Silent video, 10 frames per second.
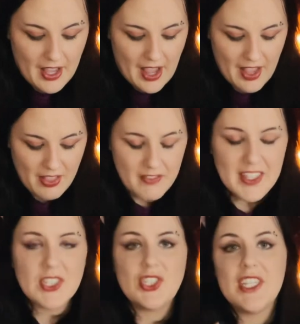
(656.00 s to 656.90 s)
I love
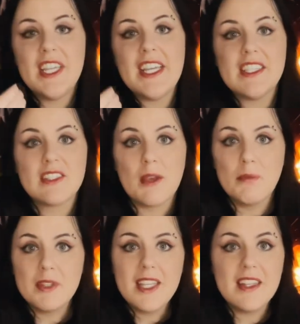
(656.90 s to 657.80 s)
that she is
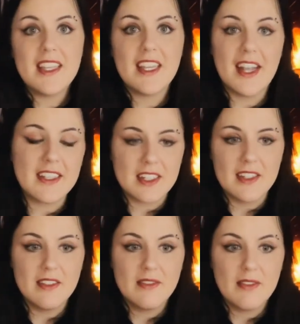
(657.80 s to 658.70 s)
completely
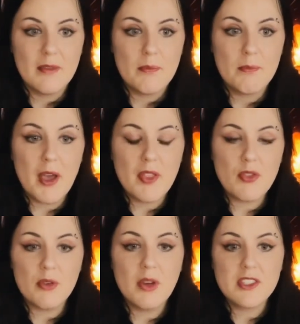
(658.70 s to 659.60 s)
connected, but
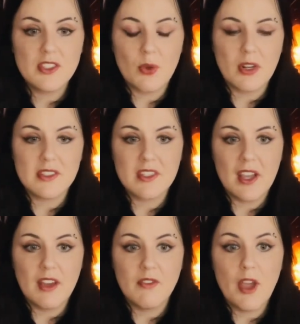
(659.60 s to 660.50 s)
through a source
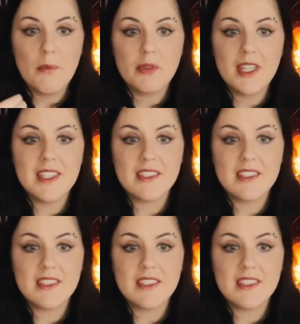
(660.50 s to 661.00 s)
of complete